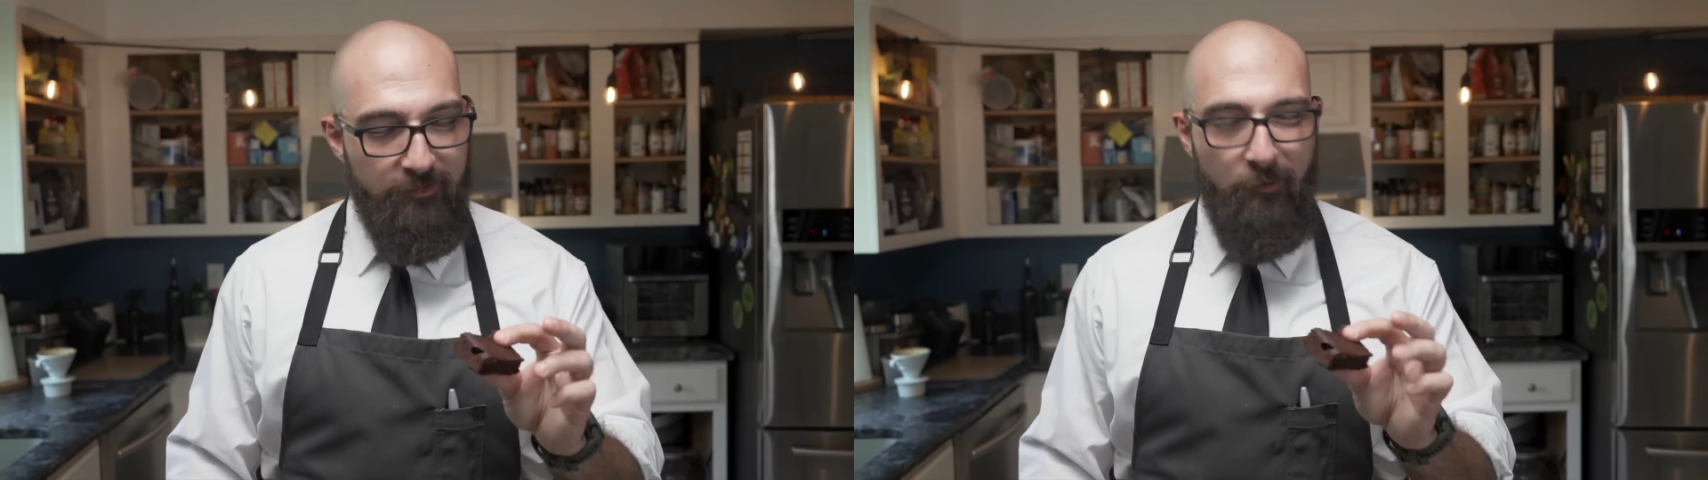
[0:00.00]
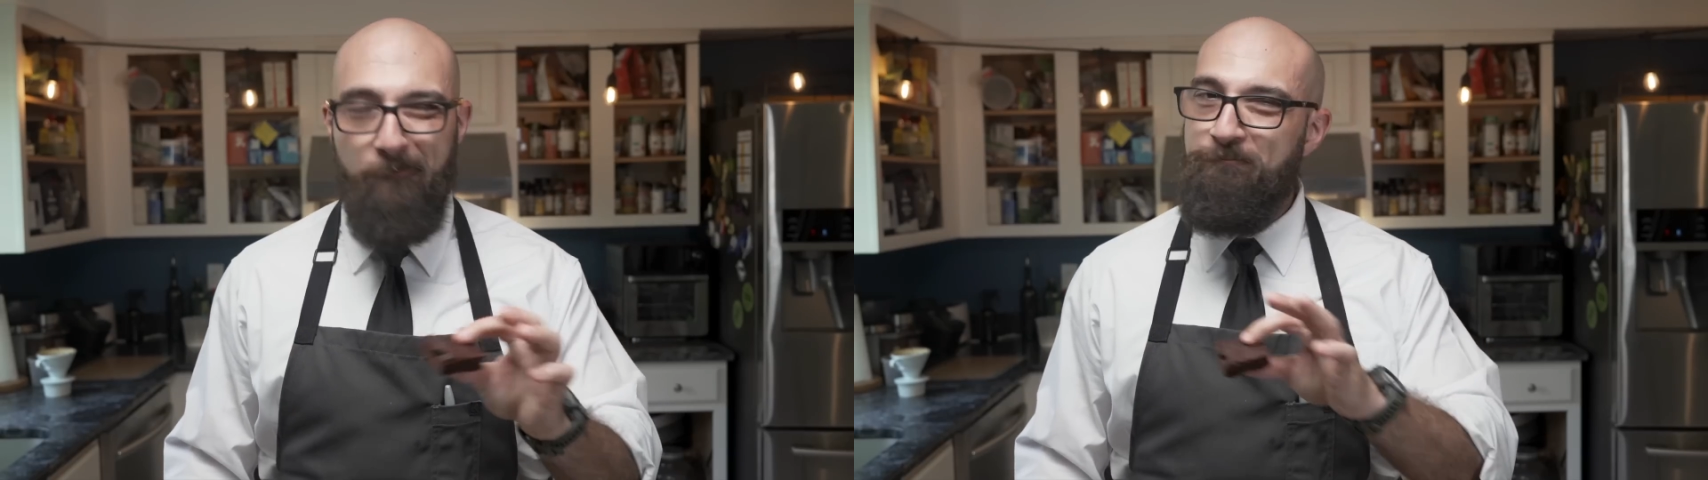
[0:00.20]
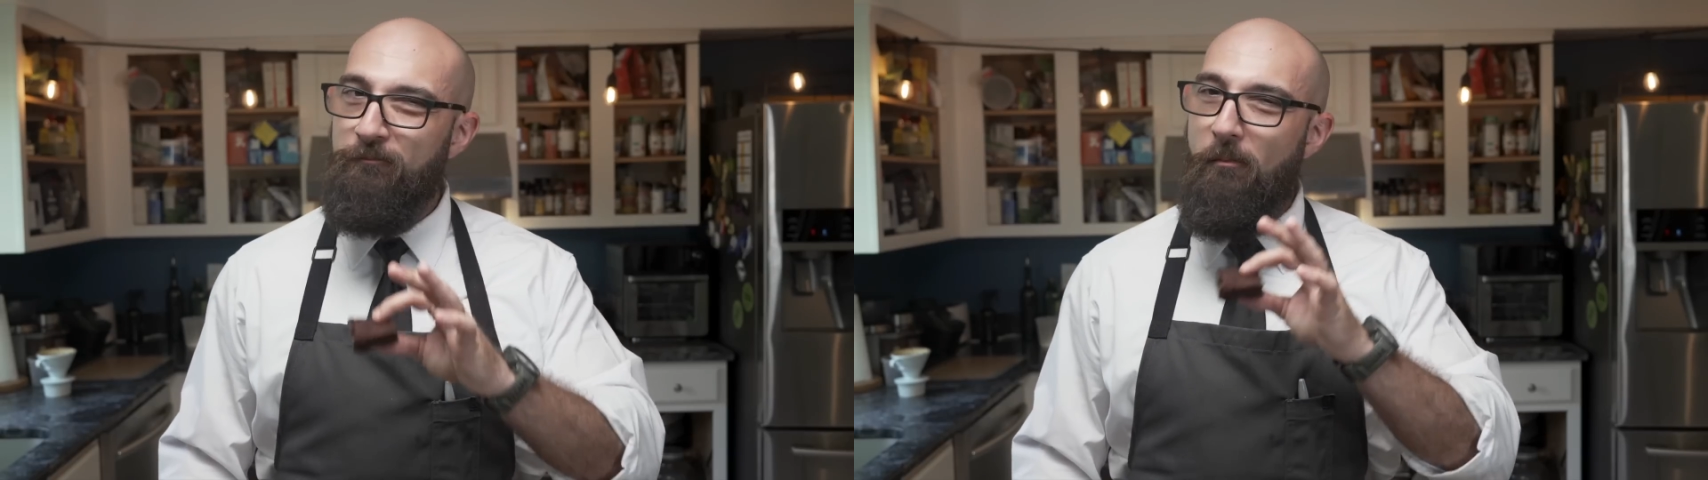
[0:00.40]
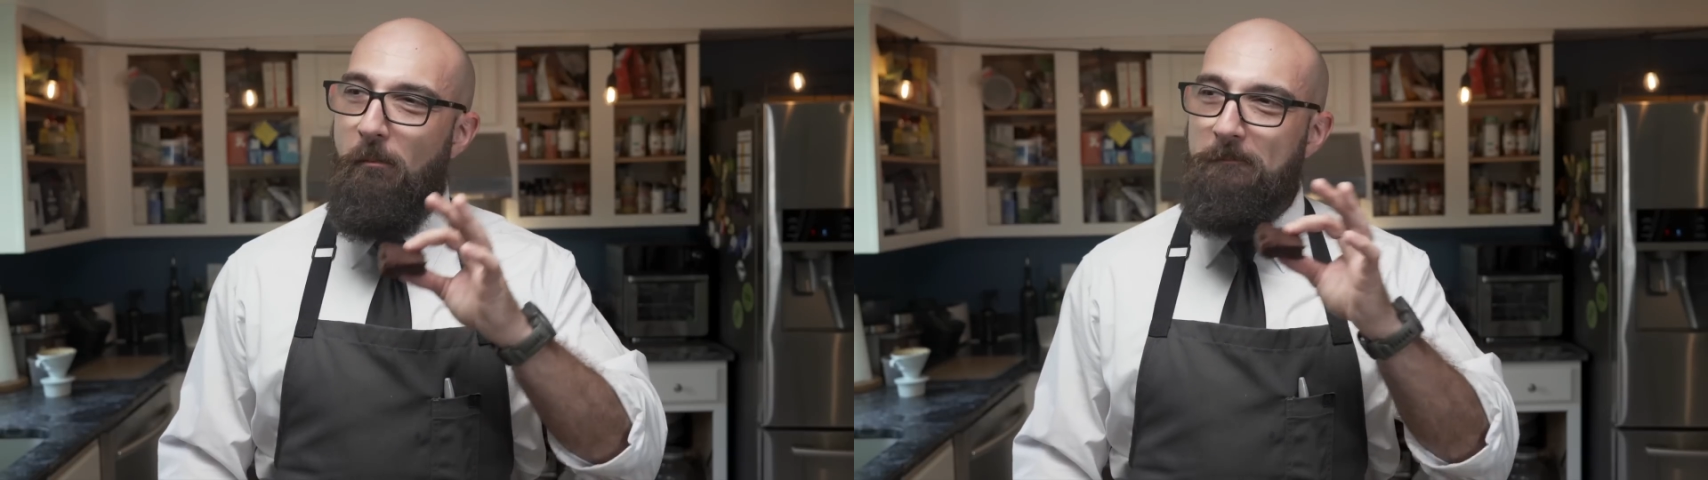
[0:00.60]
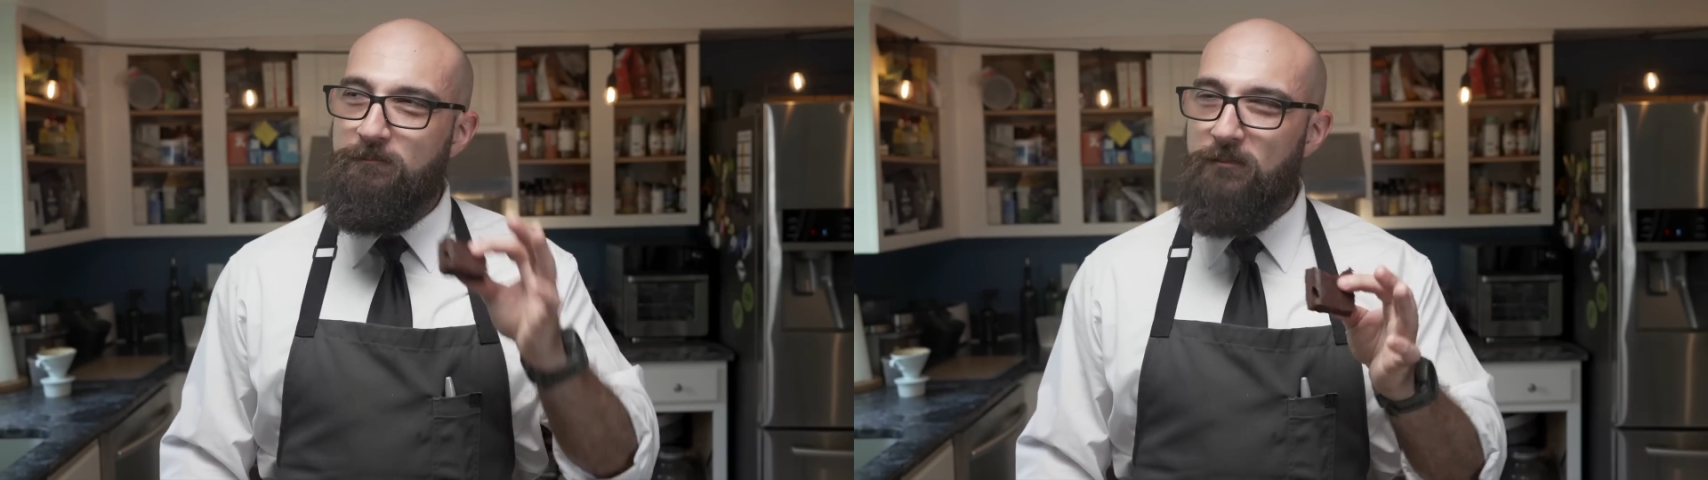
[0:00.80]
So,
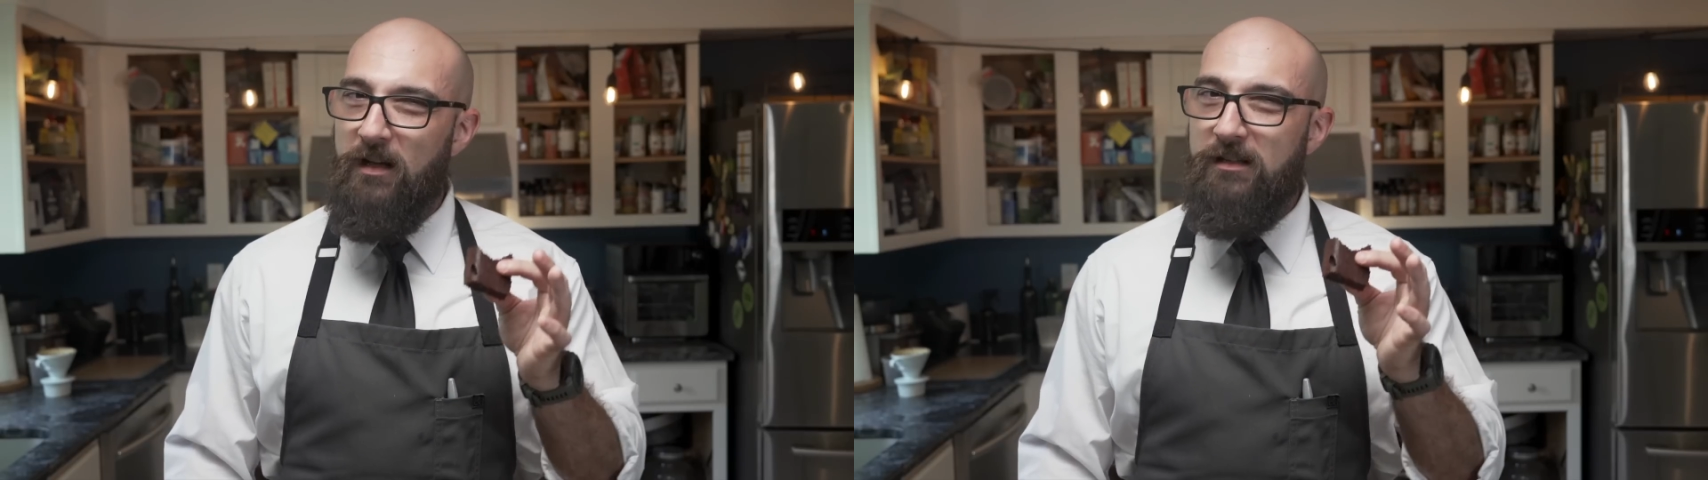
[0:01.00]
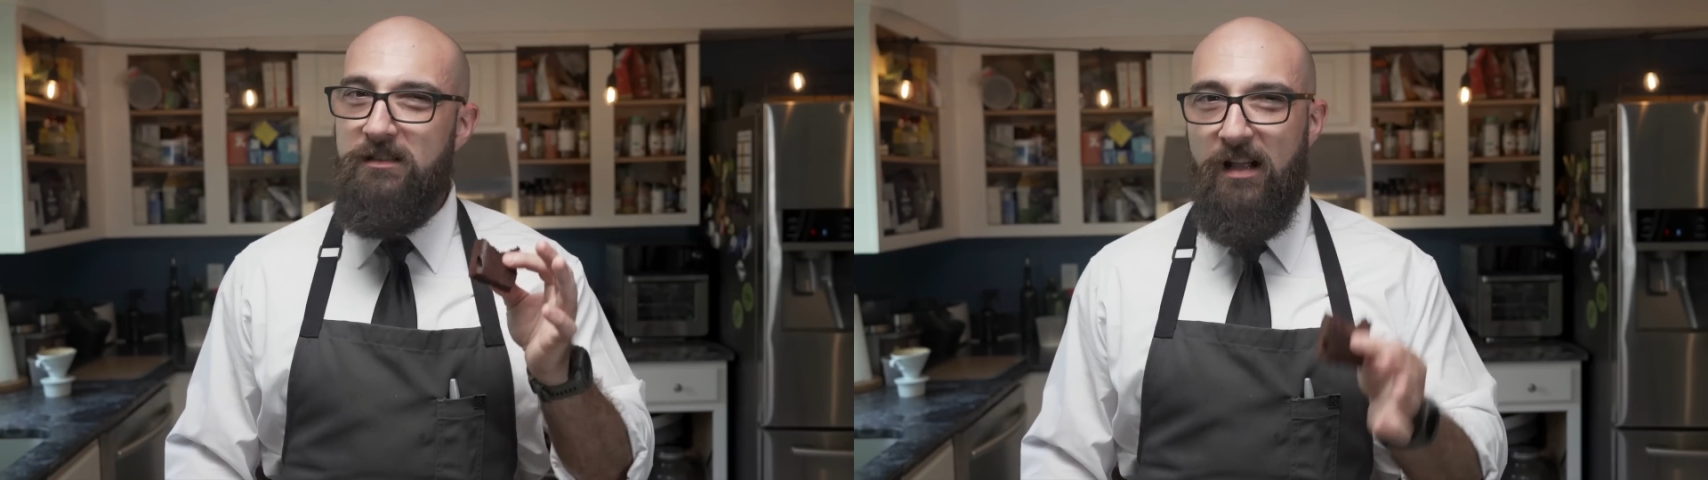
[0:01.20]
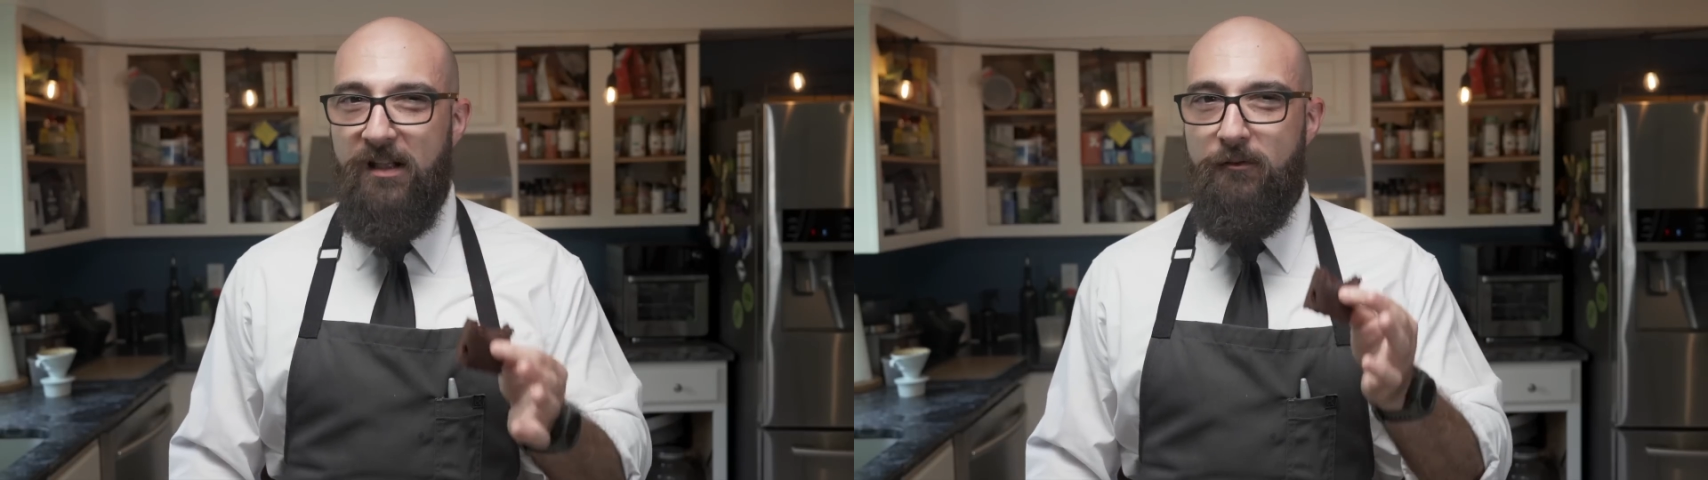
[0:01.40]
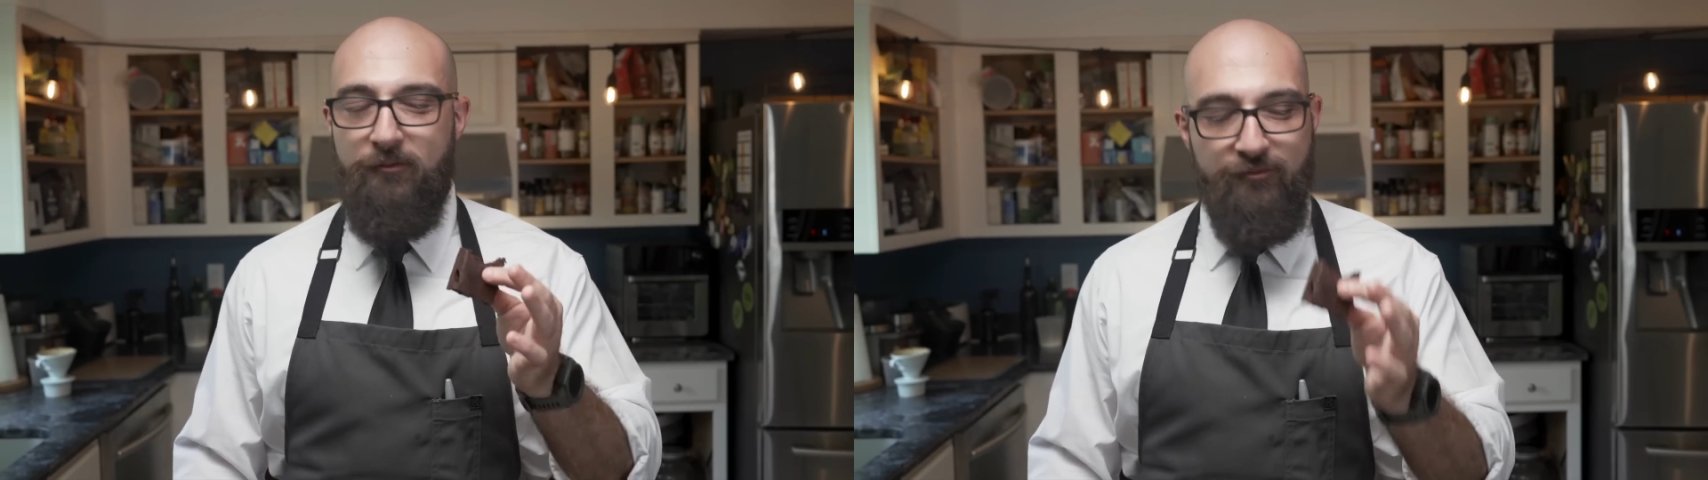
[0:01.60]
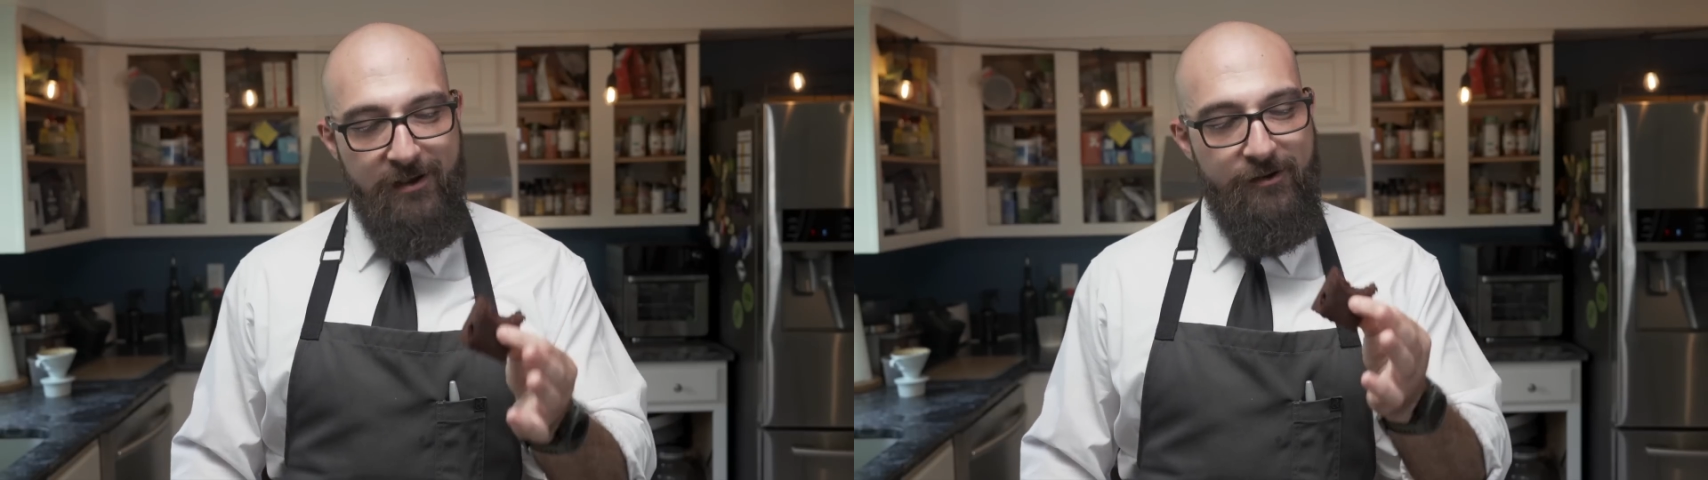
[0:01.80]
not exactly what we
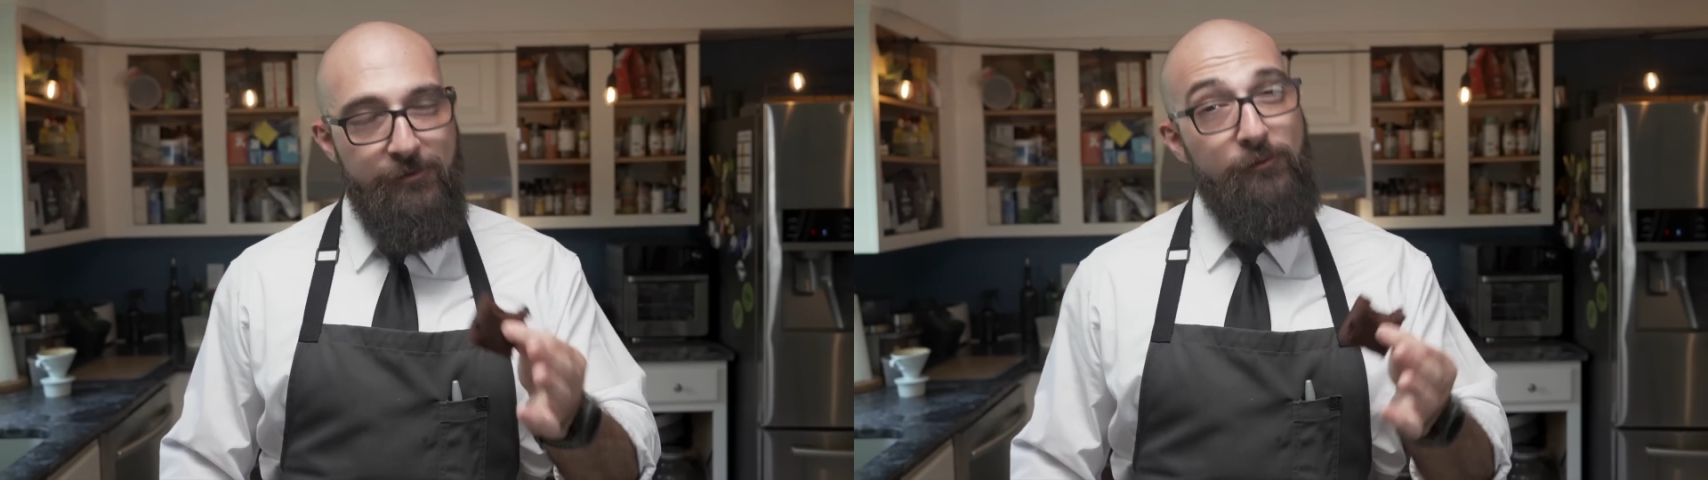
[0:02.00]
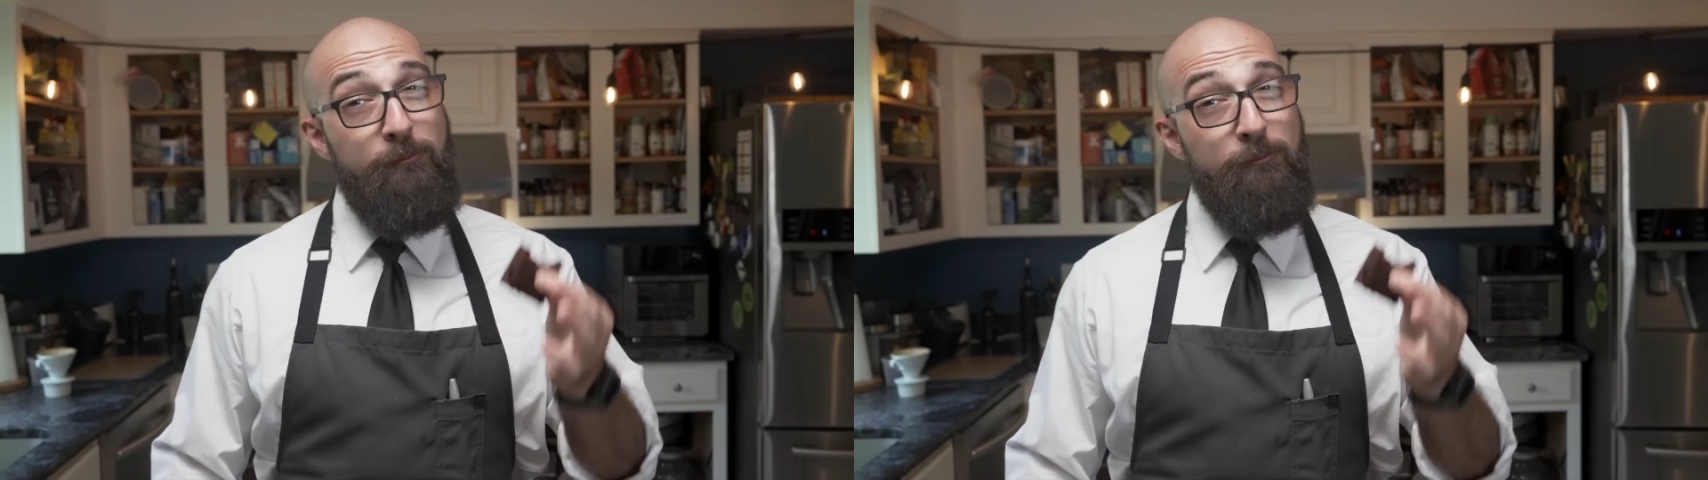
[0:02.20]
were trying to do,